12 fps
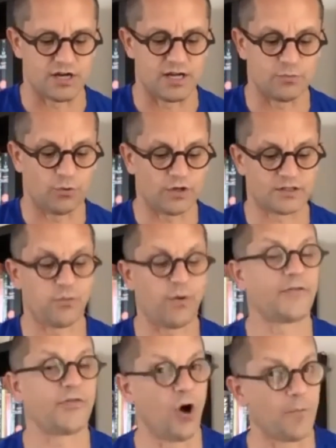It was quite
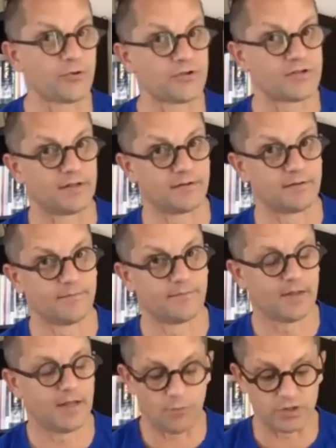the opposite.
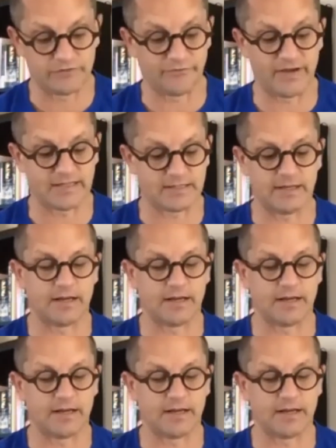It was fascinating